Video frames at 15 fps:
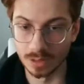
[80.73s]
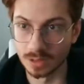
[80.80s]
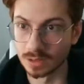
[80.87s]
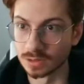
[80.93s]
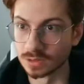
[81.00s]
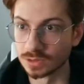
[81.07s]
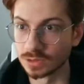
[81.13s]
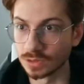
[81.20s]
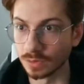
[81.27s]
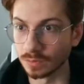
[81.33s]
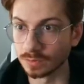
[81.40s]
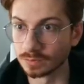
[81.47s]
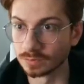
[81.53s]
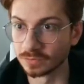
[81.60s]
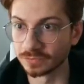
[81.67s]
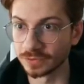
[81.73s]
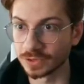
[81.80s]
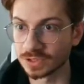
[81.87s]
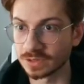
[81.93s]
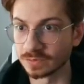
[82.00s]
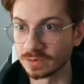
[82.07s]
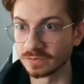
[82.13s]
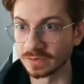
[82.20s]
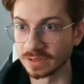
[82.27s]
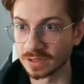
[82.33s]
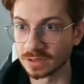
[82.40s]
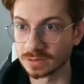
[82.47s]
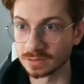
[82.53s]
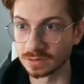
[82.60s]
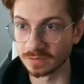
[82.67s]
So, first of all, we
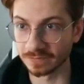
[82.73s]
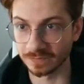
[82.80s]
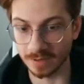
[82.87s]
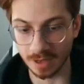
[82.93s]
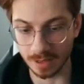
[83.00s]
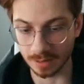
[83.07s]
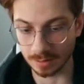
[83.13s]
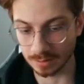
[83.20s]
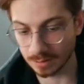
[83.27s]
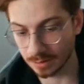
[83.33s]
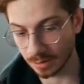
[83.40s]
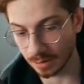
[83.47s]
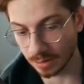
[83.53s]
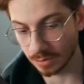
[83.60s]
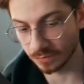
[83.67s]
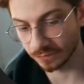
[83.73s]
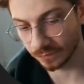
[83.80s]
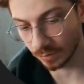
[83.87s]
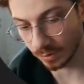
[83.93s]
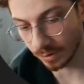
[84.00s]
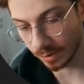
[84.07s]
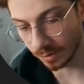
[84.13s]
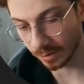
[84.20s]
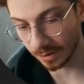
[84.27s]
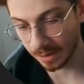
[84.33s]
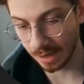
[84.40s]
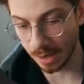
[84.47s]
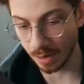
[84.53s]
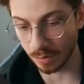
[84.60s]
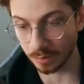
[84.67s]
need to define a new folder in
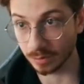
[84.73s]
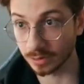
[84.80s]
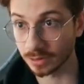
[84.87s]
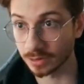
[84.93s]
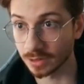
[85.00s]
our